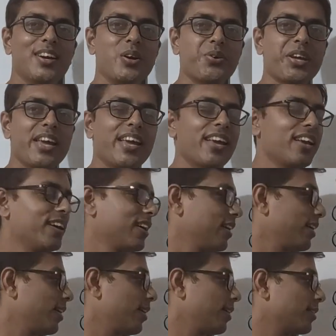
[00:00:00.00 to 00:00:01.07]
Okay,
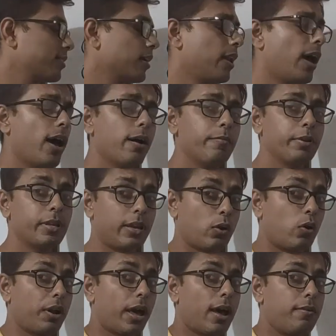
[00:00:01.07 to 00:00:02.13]
it can have, it
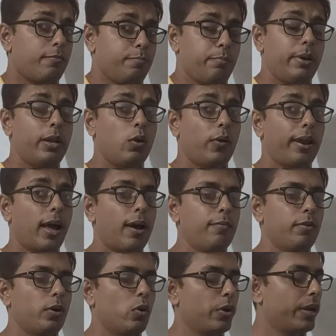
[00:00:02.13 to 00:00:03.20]
cannot have, may not have.